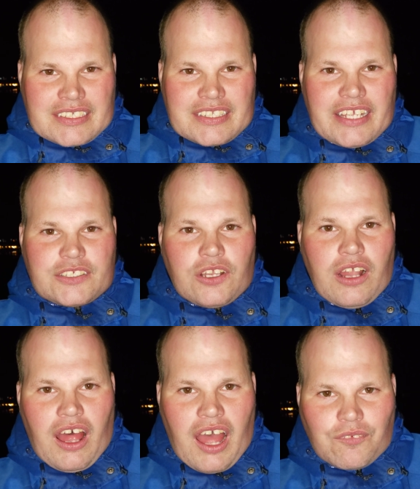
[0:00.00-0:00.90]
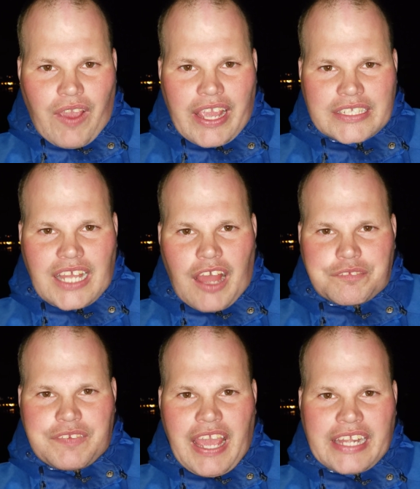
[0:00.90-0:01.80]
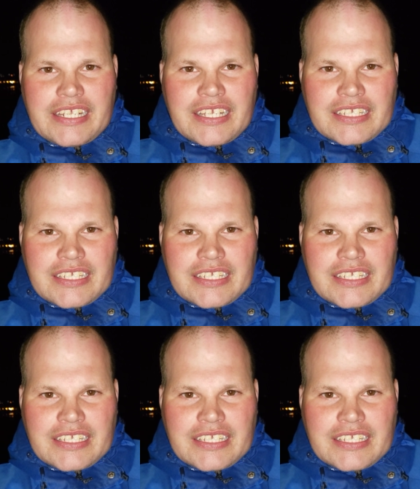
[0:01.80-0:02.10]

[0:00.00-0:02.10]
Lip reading: That's a long ways off yet.